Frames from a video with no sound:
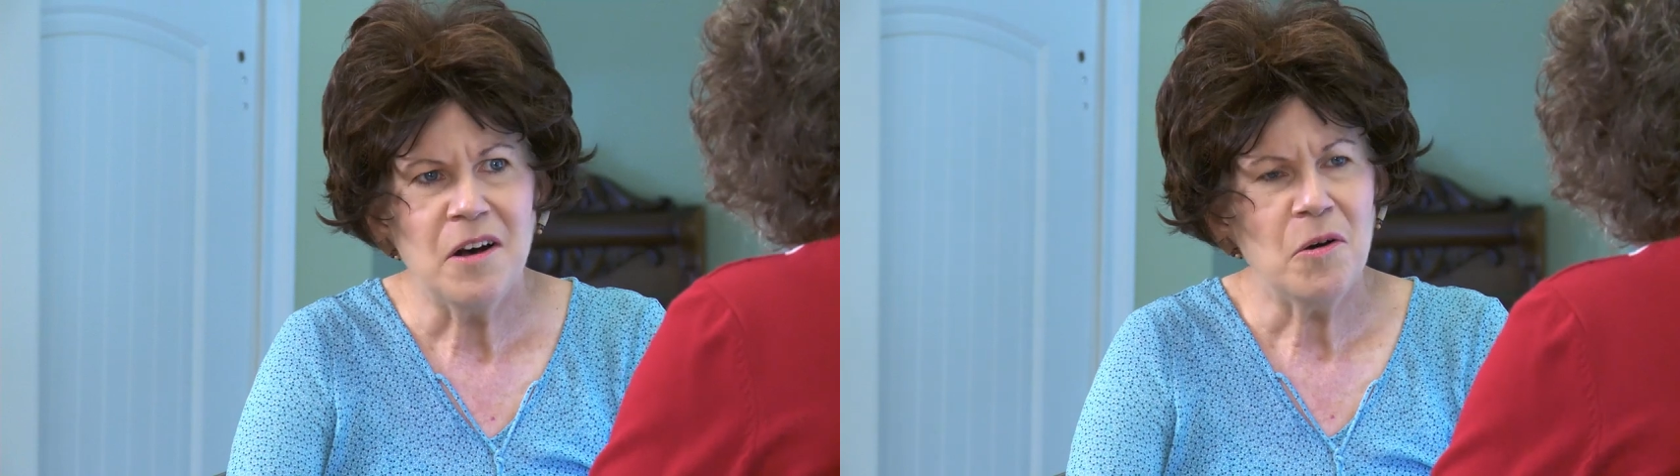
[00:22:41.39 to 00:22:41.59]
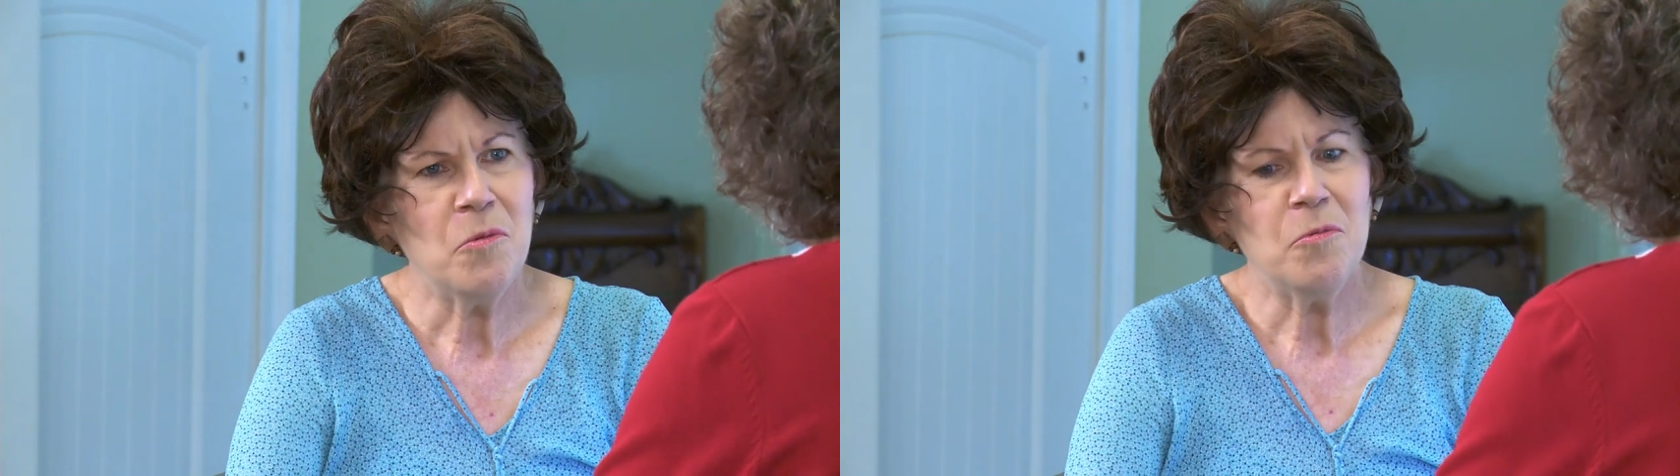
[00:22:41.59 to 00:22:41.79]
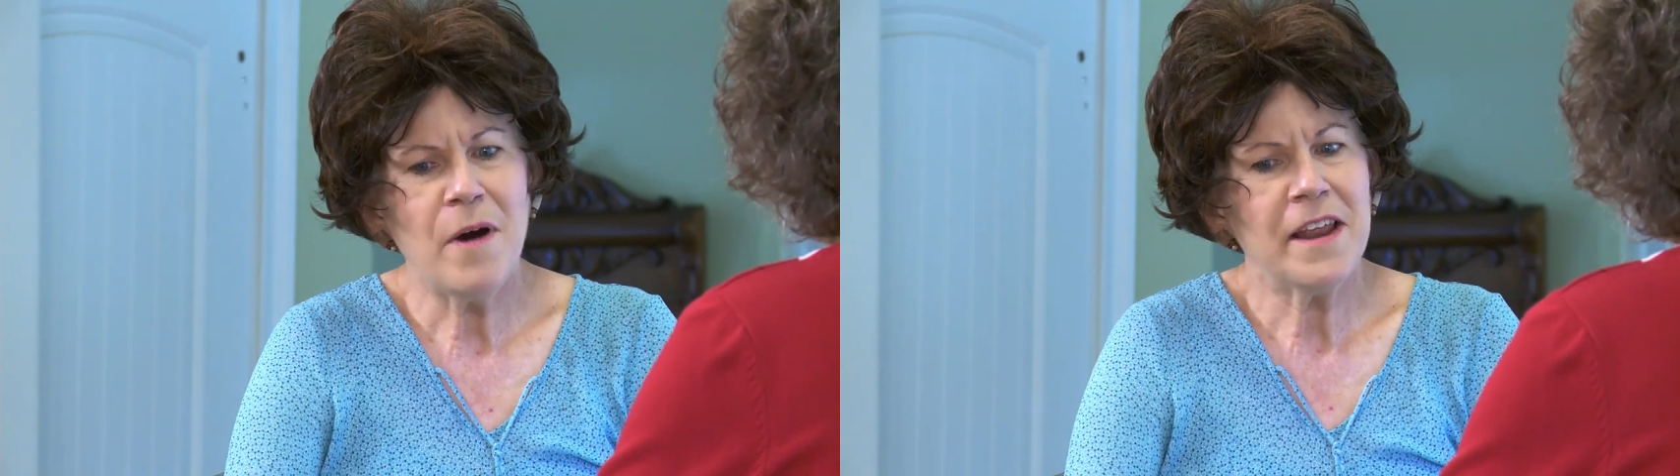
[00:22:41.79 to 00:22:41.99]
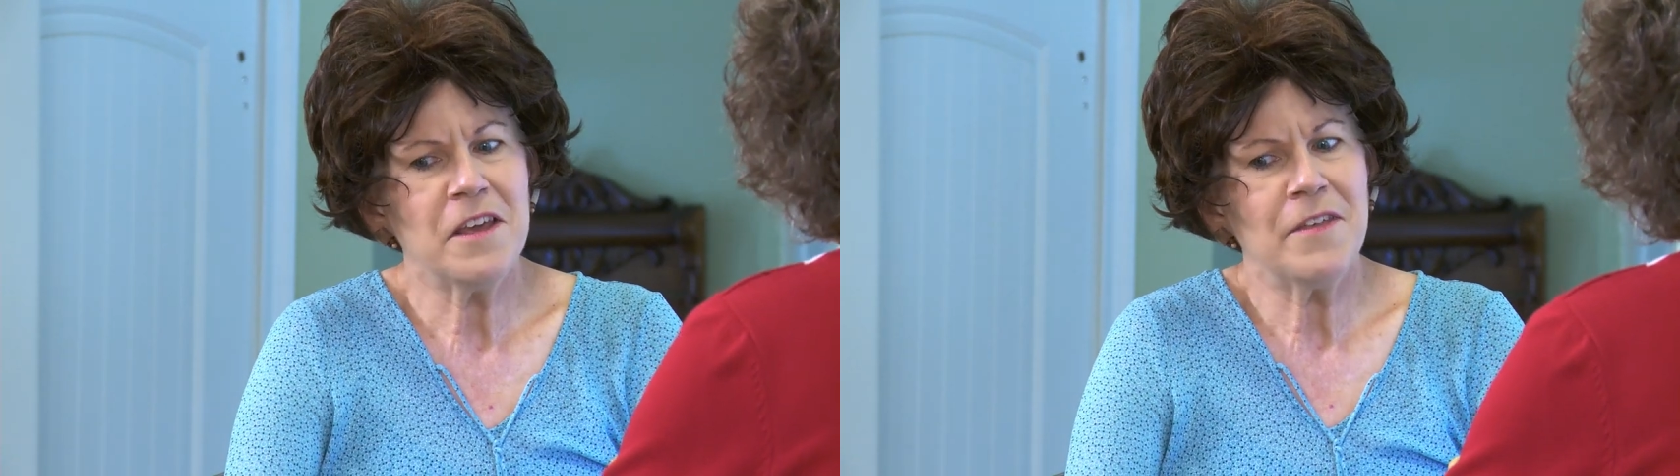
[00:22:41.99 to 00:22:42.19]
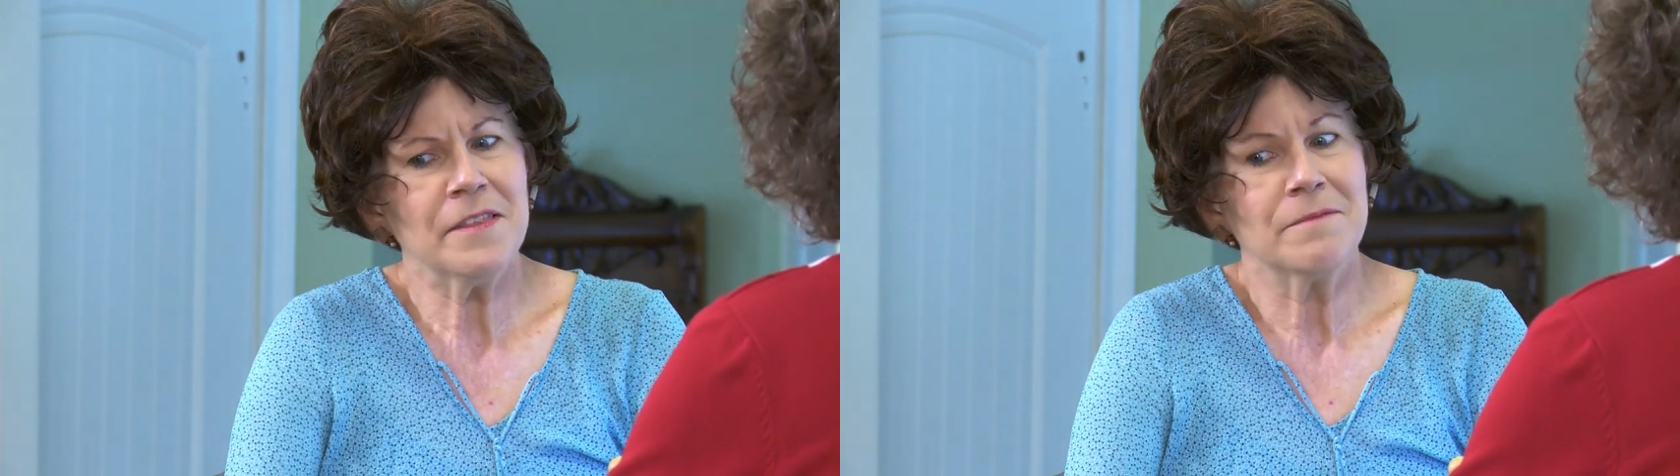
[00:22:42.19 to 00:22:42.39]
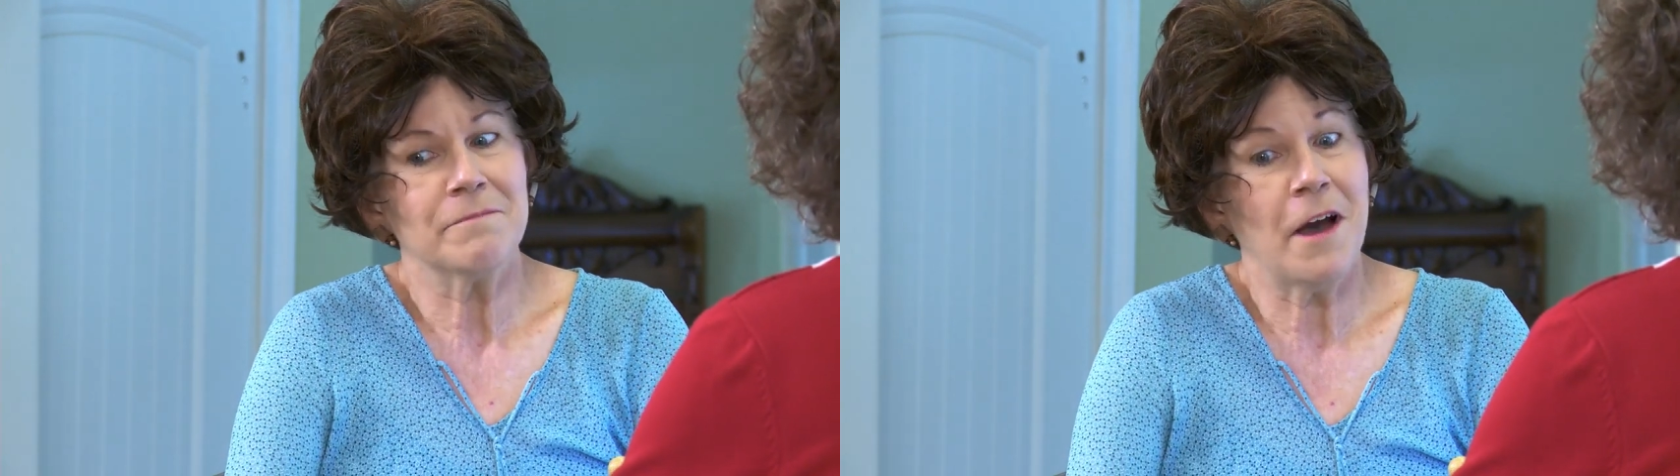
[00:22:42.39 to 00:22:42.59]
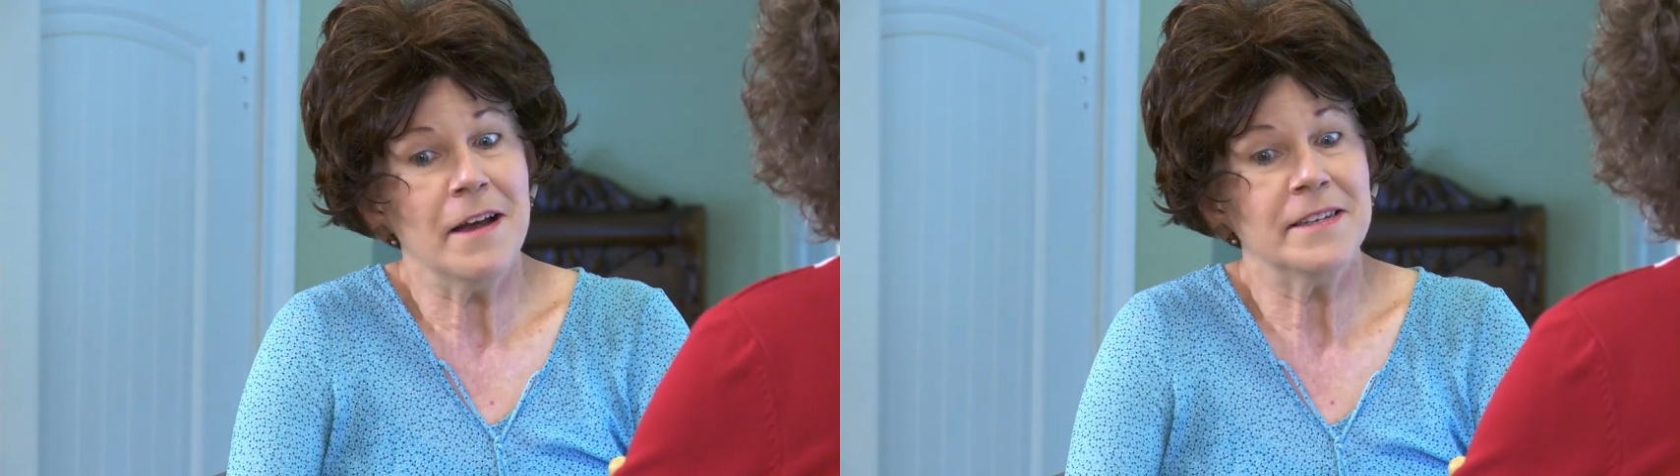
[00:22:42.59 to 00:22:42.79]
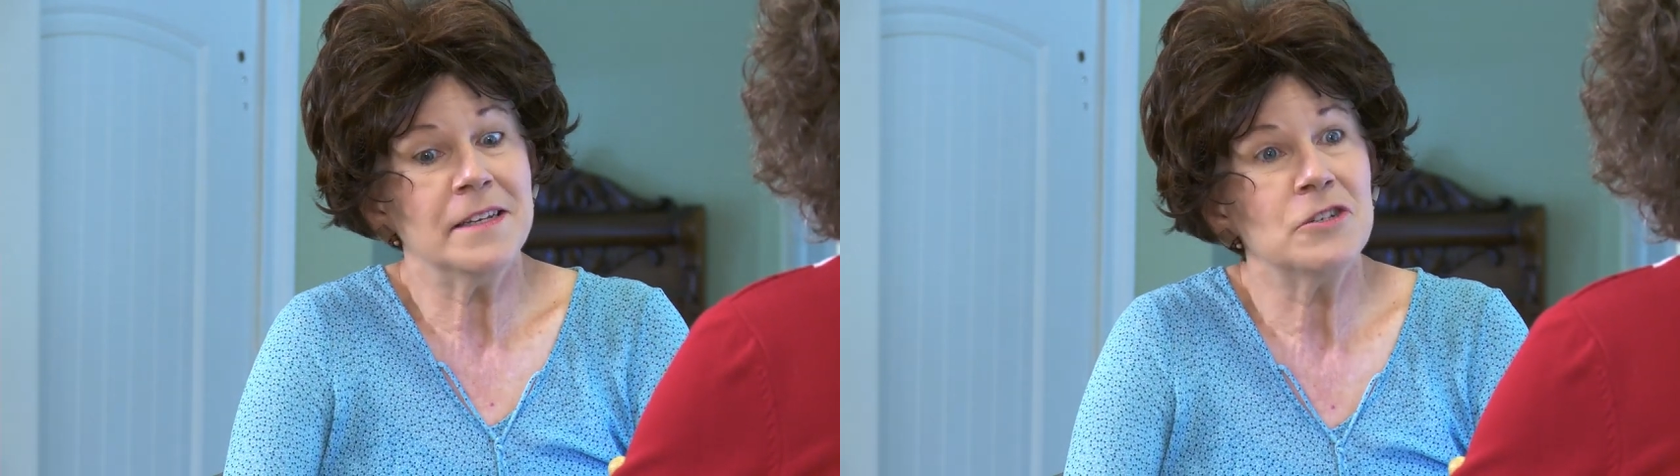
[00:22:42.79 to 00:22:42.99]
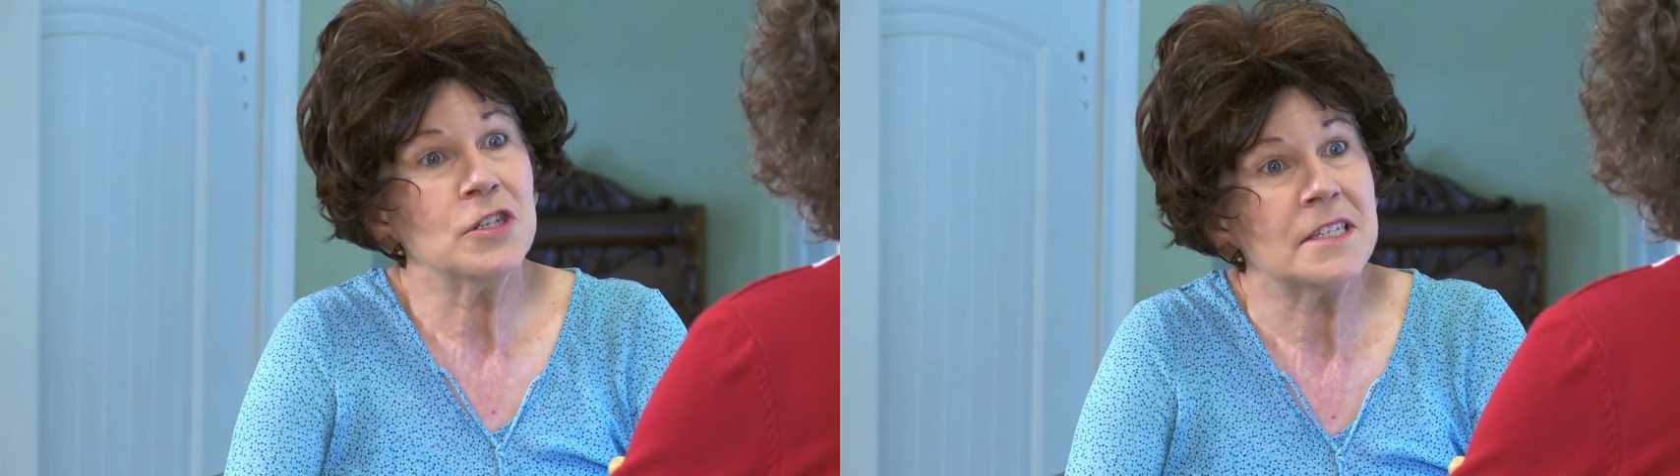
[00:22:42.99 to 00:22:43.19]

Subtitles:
Well, why do you think God didn't